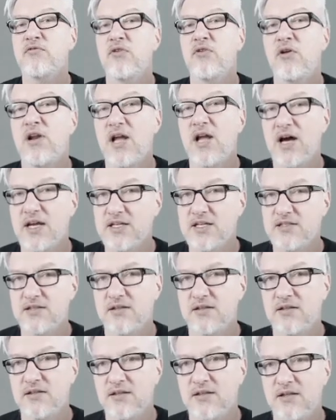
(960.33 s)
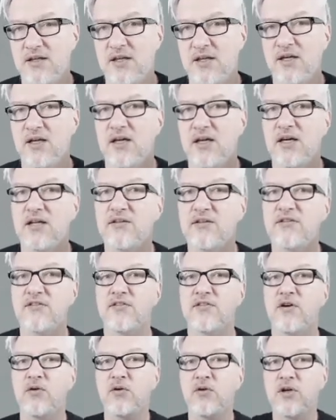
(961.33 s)
for light. And
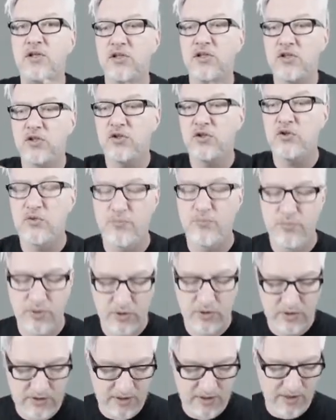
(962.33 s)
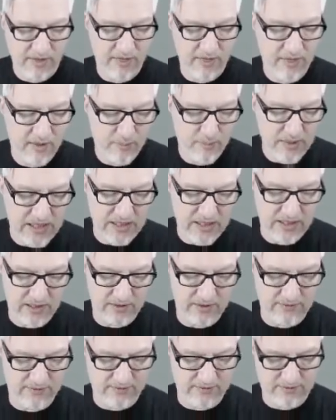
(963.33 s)
so you put the meaning
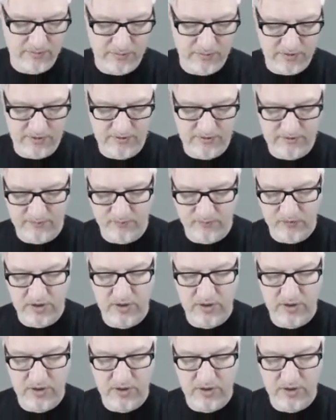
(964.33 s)
in the symbols.